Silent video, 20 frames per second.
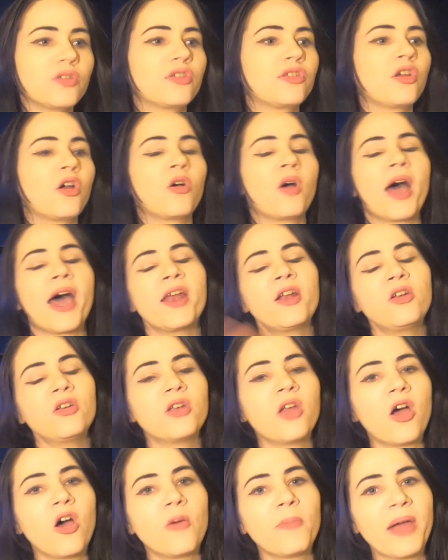So I don't
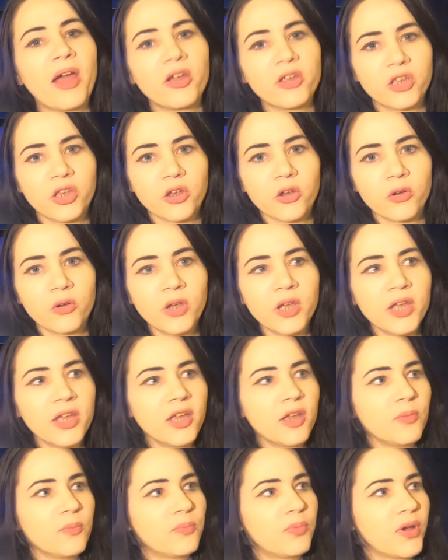know about you,
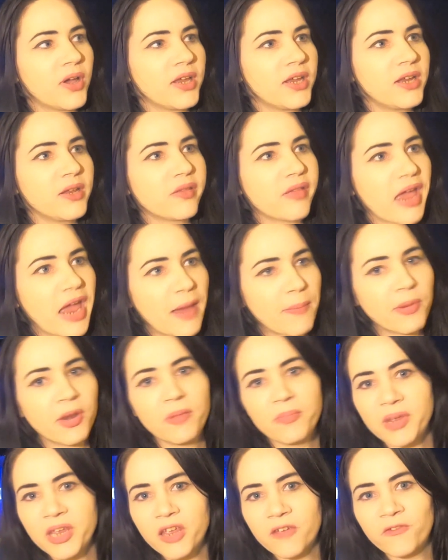but it's happened
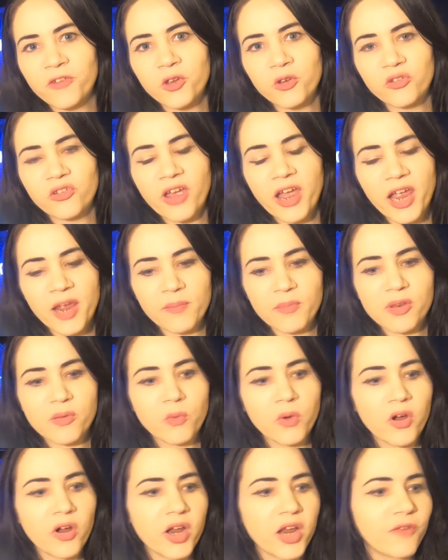to me a few times
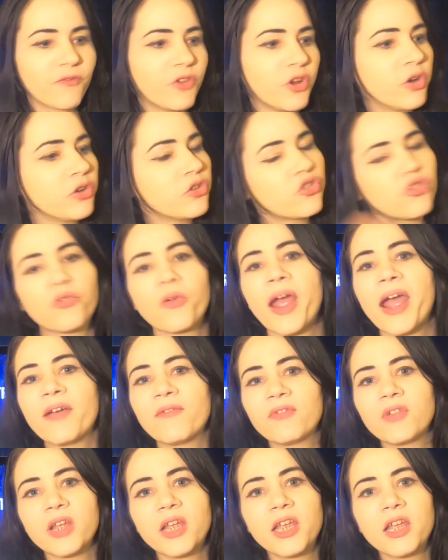where if you're
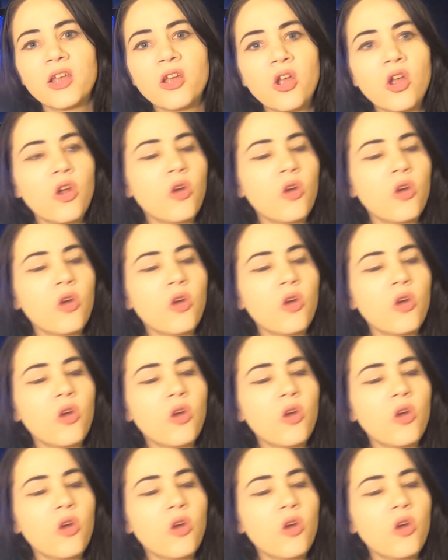traveling